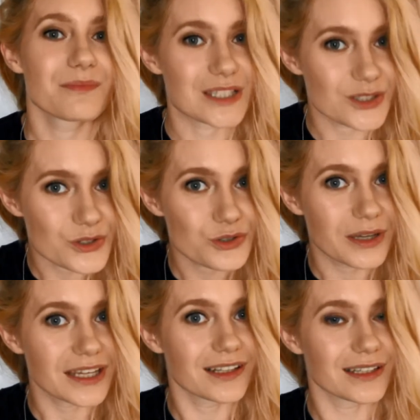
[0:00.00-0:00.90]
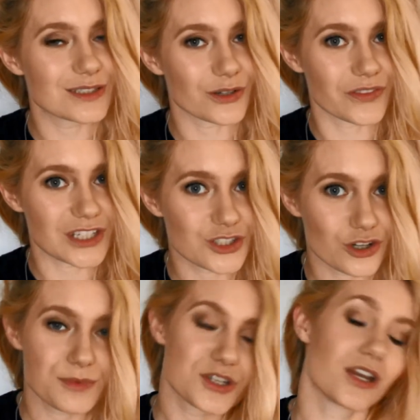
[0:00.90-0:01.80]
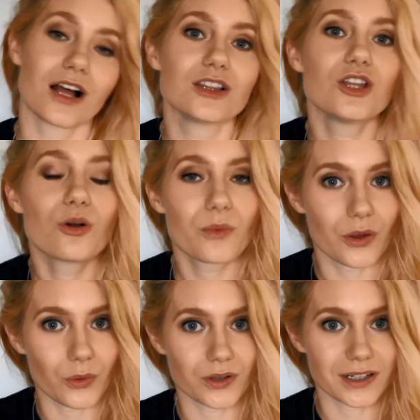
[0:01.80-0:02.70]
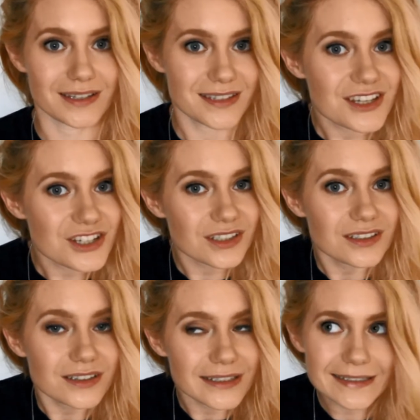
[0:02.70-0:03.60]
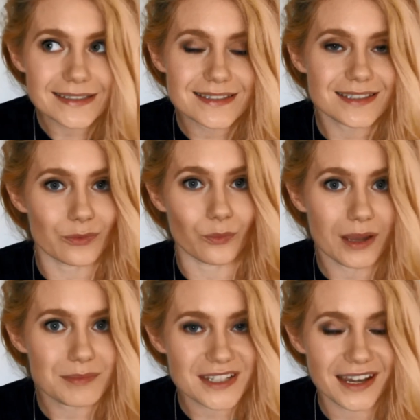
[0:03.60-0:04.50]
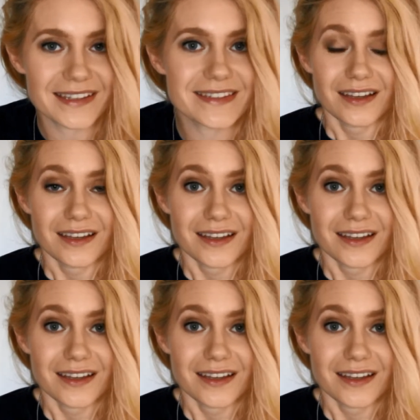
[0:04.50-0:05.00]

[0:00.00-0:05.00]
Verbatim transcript: my social media links are in the description along with organization links and websites.